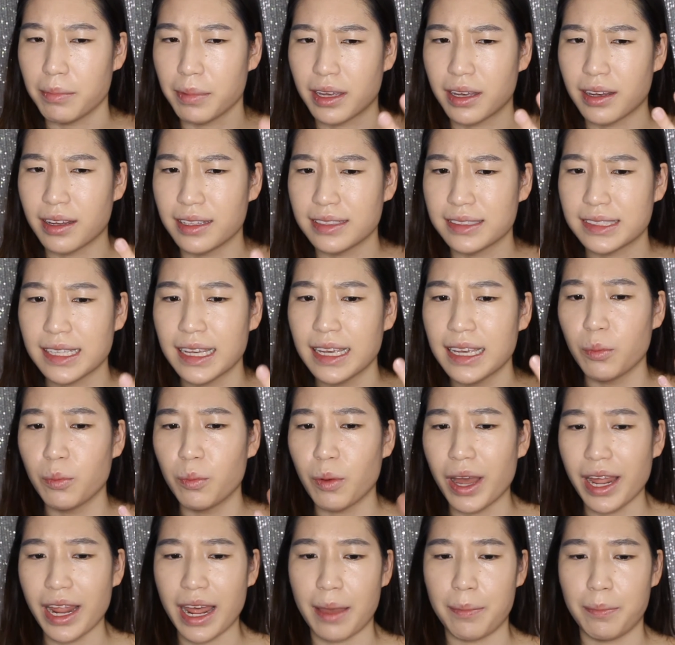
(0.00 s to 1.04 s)
because
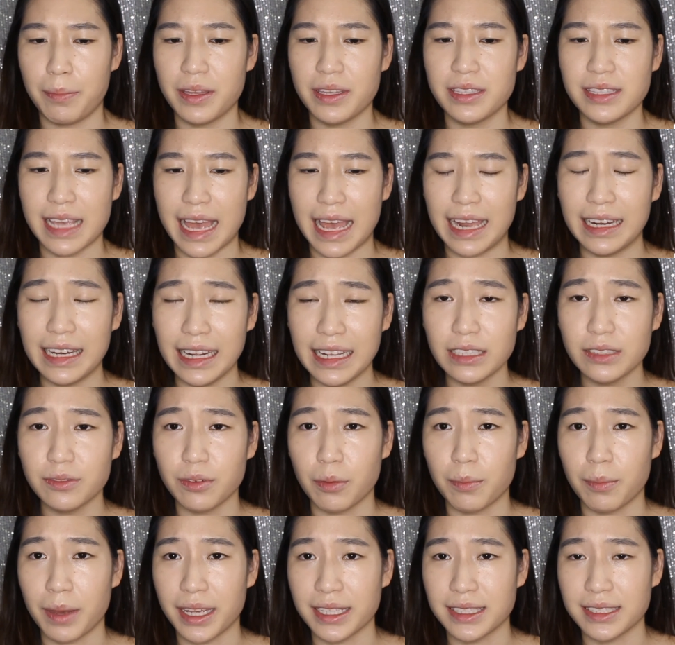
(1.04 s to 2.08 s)
what happens, at least
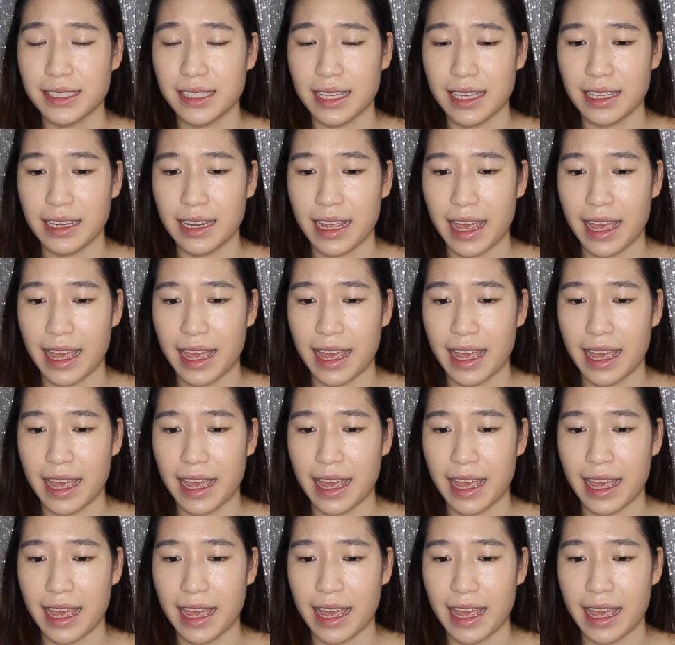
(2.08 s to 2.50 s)
for my skin,